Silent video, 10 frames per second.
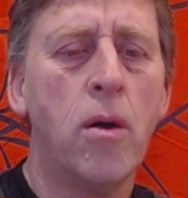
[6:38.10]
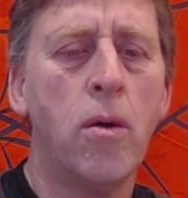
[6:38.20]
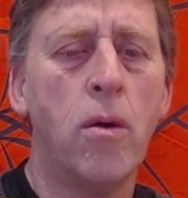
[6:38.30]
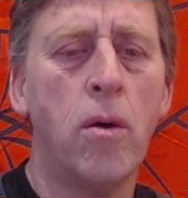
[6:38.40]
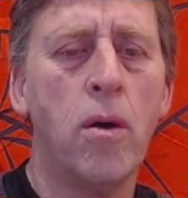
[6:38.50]

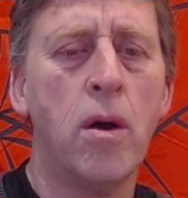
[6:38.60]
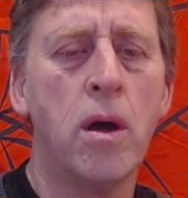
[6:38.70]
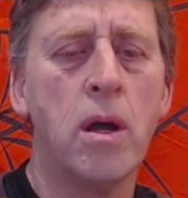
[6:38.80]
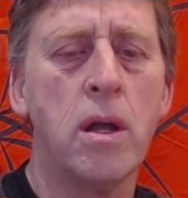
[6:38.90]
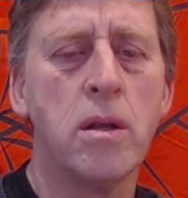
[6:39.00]

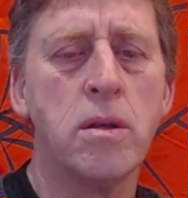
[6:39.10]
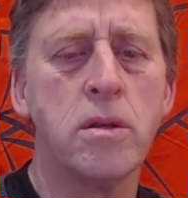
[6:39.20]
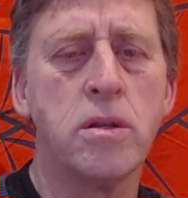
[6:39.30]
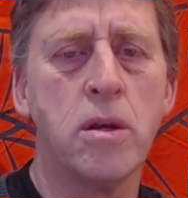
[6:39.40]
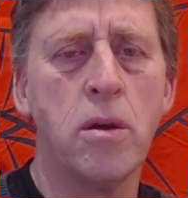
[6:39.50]
Or
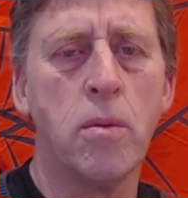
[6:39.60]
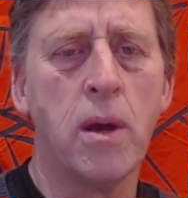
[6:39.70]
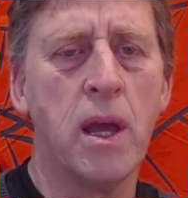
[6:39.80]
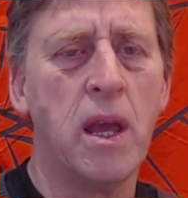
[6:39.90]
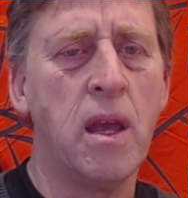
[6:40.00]
do
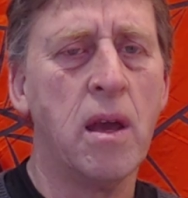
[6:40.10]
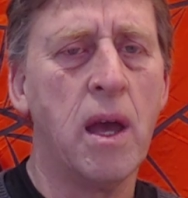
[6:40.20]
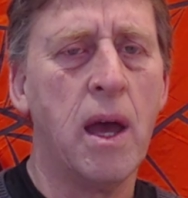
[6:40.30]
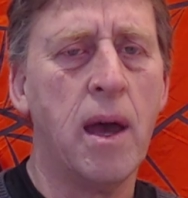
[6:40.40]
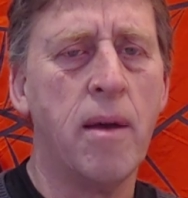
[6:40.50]
we
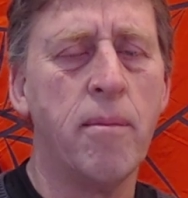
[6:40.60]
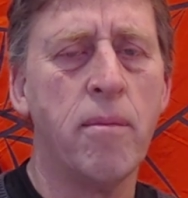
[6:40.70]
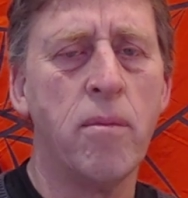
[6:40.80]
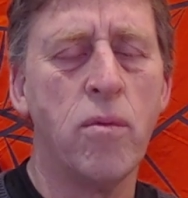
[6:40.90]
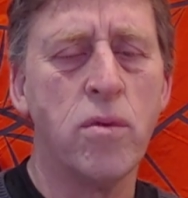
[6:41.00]

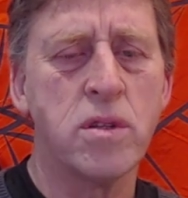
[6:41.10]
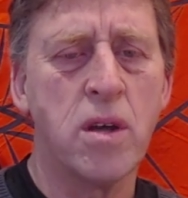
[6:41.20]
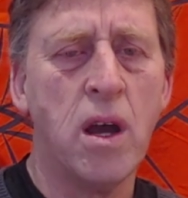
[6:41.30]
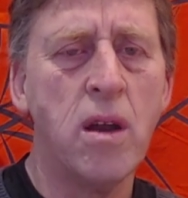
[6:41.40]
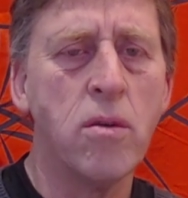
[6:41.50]

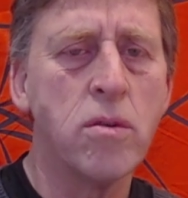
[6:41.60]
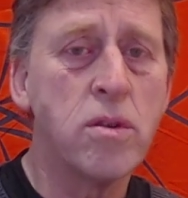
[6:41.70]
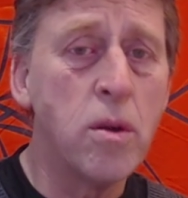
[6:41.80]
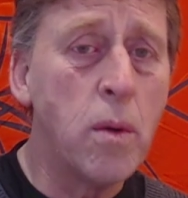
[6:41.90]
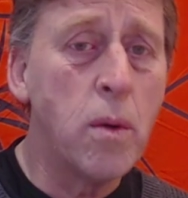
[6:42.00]
resign? Or
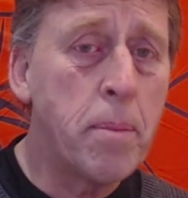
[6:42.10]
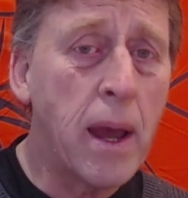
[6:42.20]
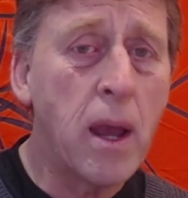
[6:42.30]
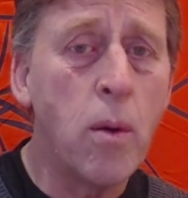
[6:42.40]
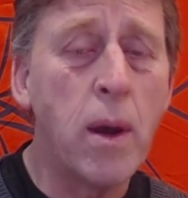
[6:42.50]
do we
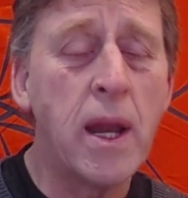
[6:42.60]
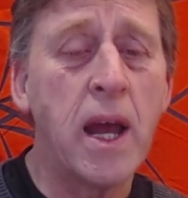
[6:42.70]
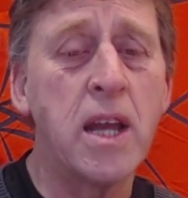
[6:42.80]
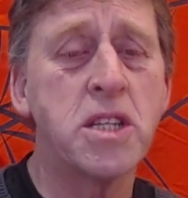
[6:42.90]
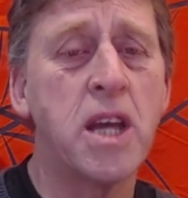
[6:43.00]
play queen
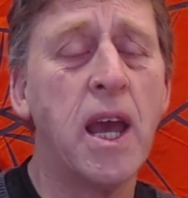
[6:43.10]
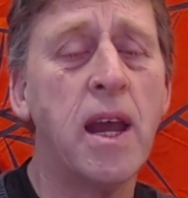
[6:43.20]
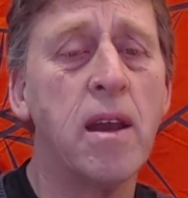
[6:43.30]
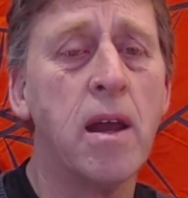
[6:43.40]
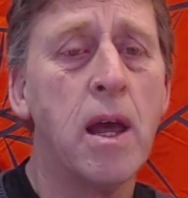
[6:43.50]

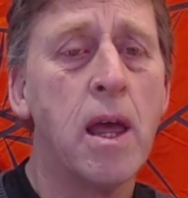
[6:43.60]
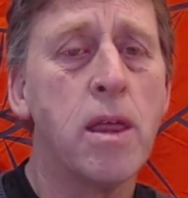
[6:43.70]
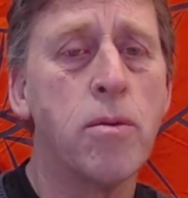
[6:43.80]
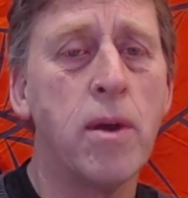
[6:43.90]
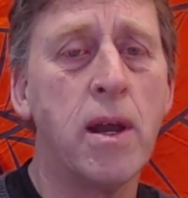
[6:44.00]
h8,
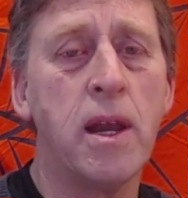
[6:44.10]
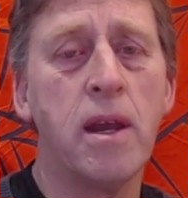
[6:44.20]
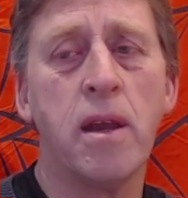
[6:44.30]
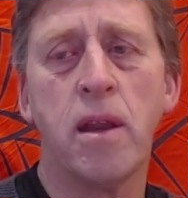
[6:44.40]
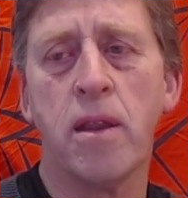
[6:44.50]

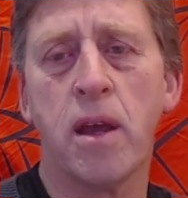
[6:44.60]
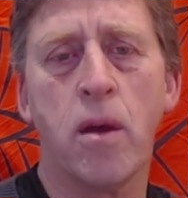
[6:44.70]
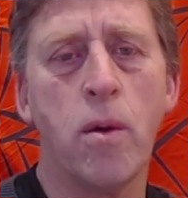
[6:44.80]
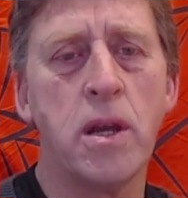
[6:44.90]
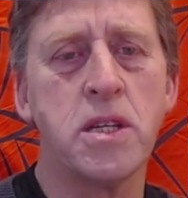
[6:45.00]
threatening the
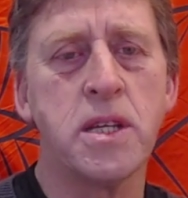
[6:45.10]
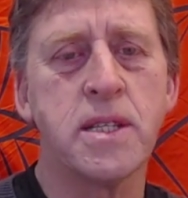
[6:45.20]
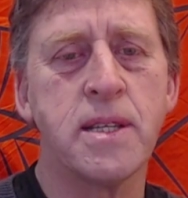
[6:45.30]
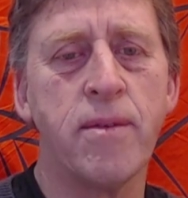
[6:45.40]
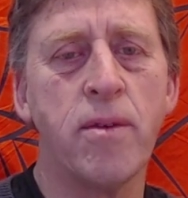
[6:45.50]
queen
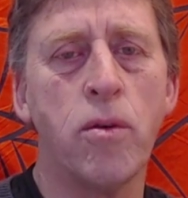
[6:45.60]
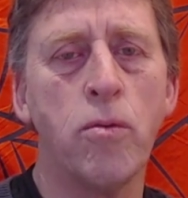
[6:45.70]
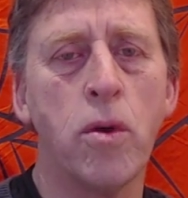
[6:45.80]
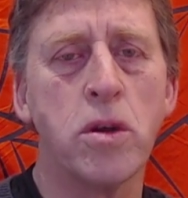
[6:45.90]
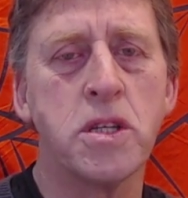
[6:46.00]
g7 or
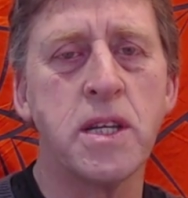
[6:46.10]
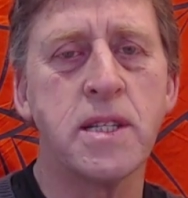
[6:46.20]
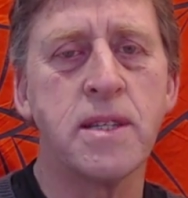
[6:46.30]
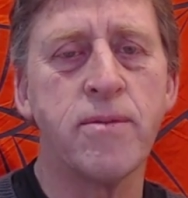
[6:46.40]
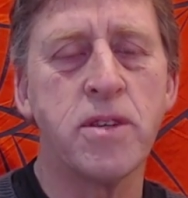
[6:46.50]
rook
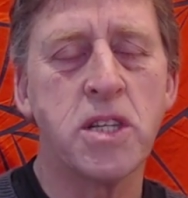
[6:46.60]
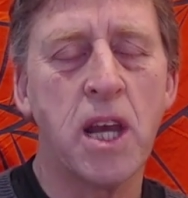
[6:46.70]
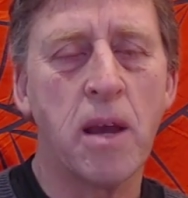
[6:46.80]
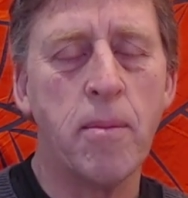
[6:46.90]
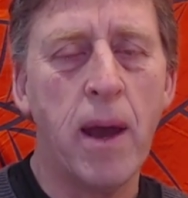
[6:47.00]
g7
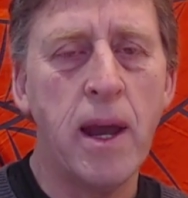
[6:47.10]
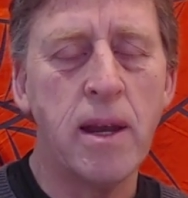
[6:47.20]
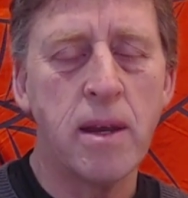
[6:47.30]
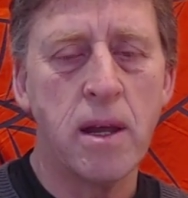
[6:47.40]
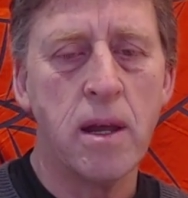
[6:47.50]
checkmate?
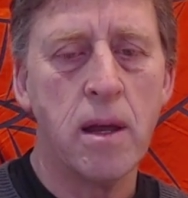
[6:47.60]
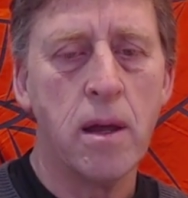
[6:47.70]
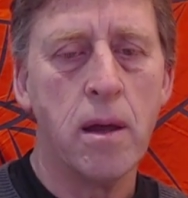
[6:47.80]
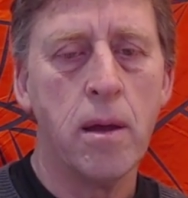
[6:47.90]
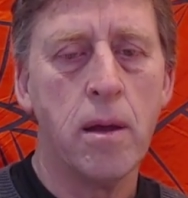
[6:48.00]

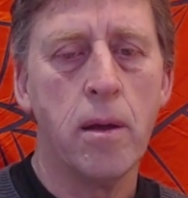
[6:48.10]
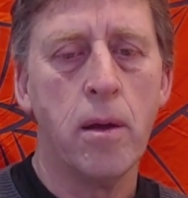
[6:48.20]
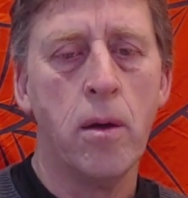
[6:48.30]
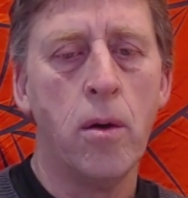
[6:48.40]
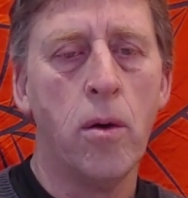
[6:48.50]

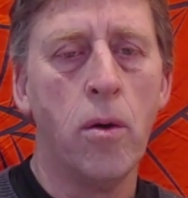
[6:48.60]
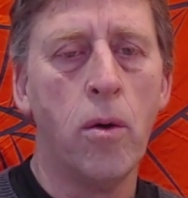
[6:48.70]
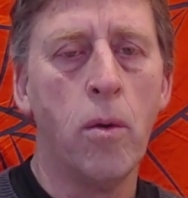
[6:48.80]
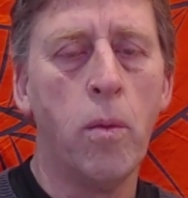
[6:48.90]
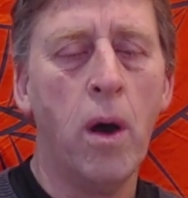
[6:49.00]

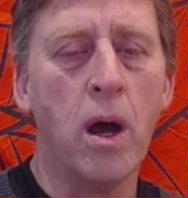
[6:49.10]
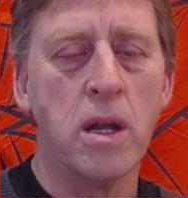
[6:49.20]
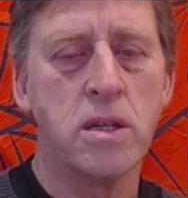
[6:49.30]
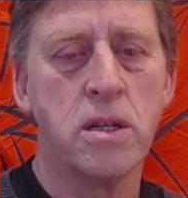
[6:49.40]
Or what?